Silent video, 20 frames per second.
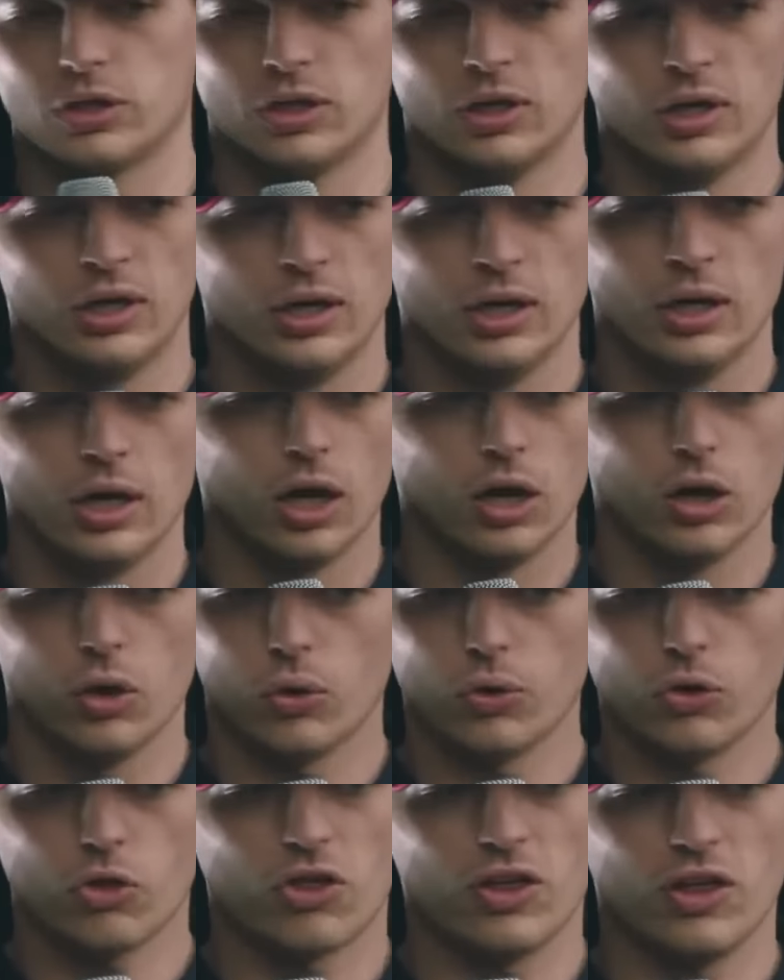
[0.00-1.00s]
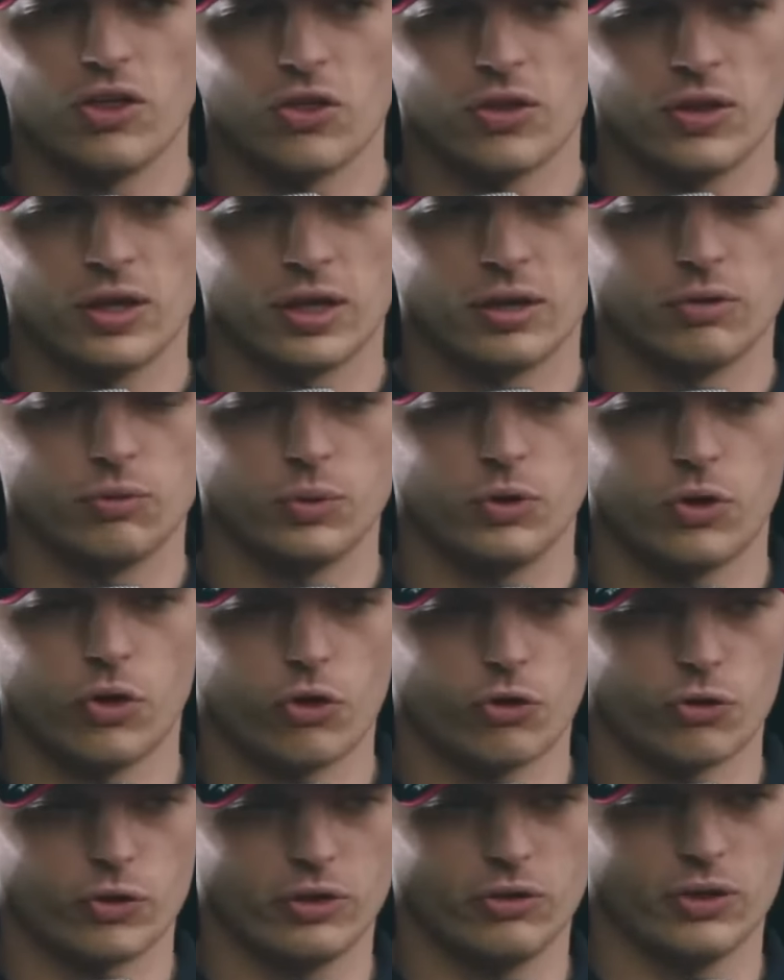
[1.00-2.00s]
Max leave for another team before
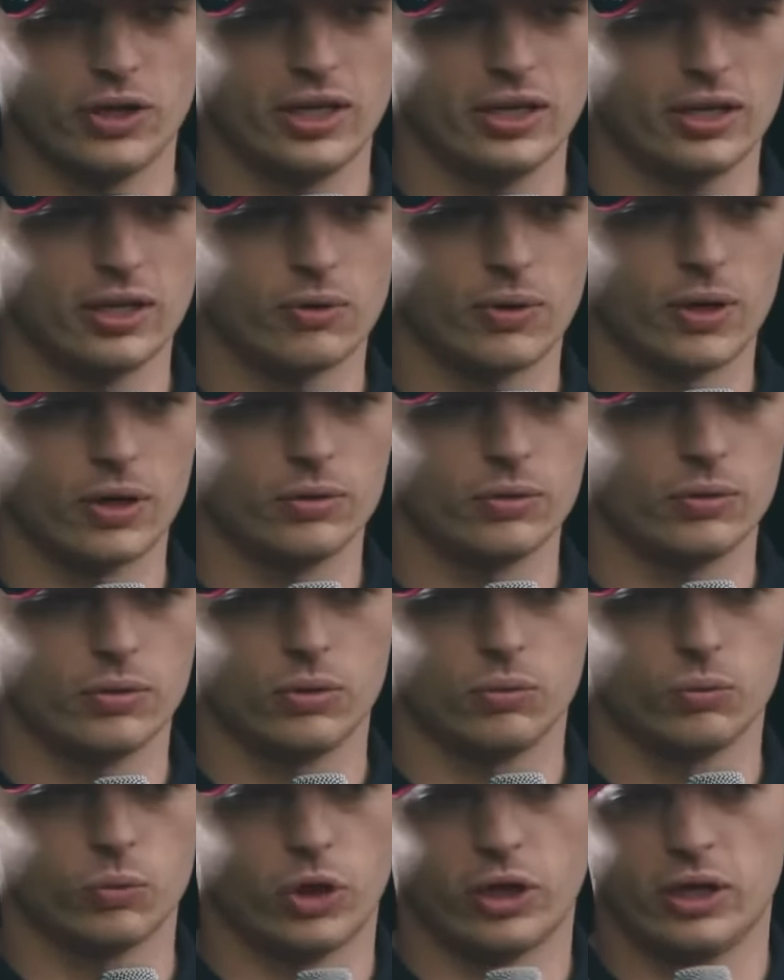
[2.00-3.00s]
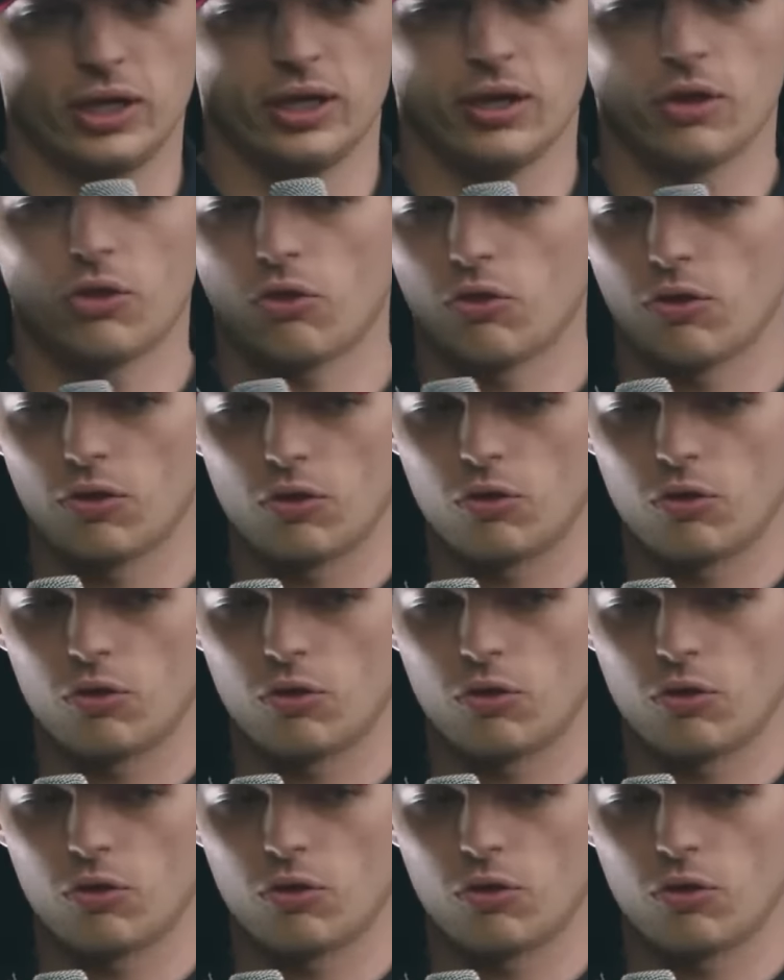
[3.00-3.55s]
stepping out of F1 entirely?